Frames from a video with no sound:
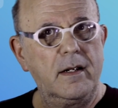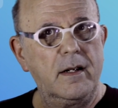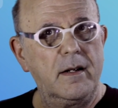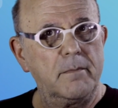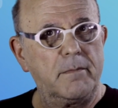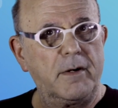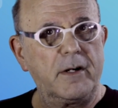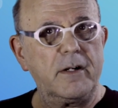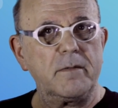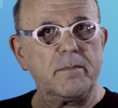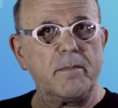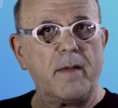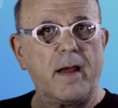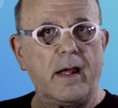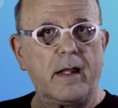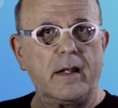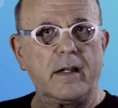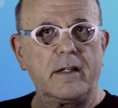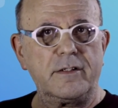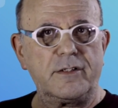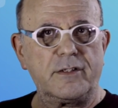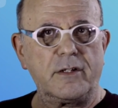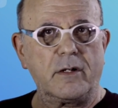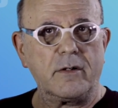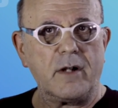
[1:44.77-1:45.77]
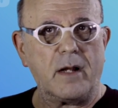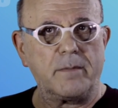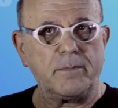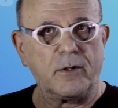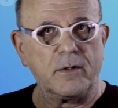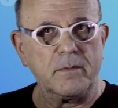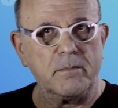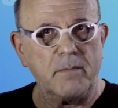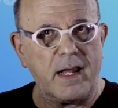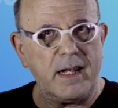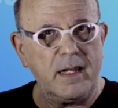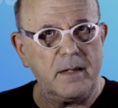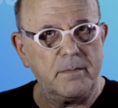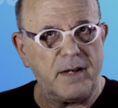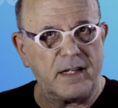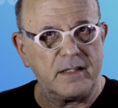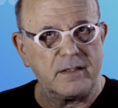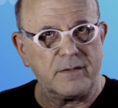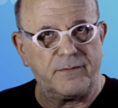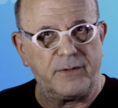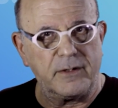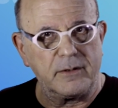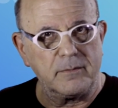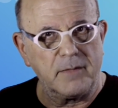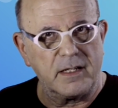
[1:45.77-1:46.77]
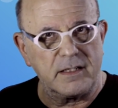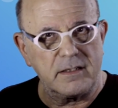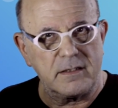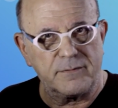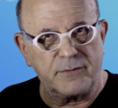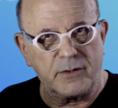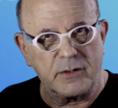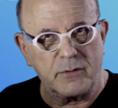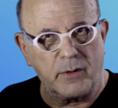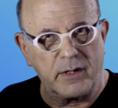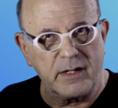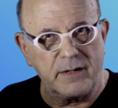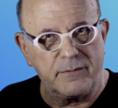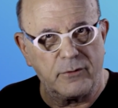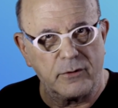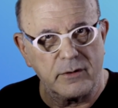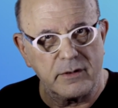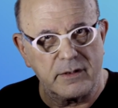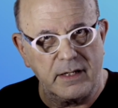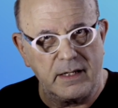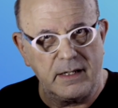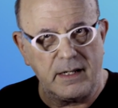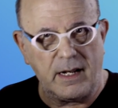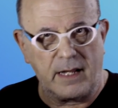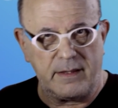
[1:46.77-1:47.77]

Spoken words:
Birdman has shown up on many best film lists for 2014.